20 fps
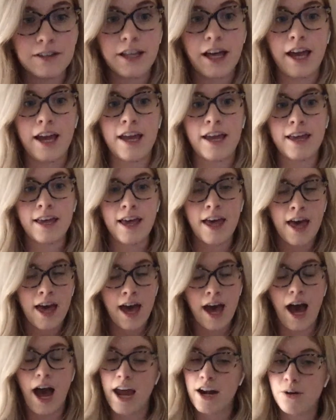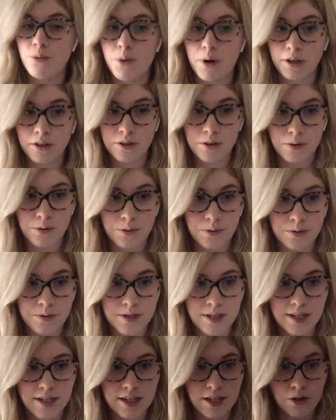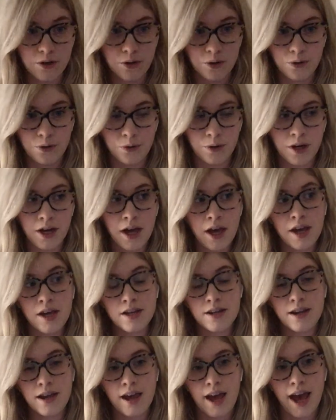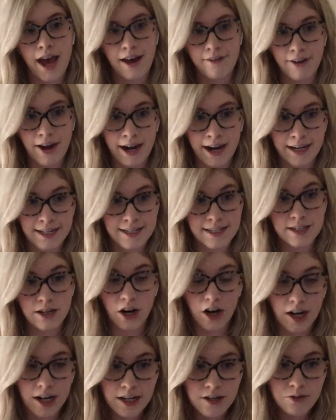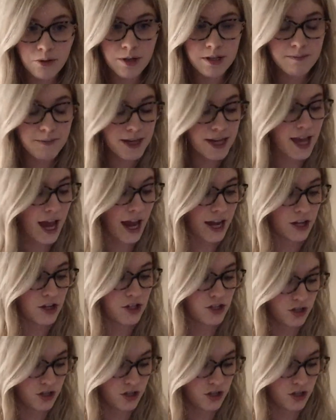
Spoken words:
like I don't want used to have ads targeted towards me, I could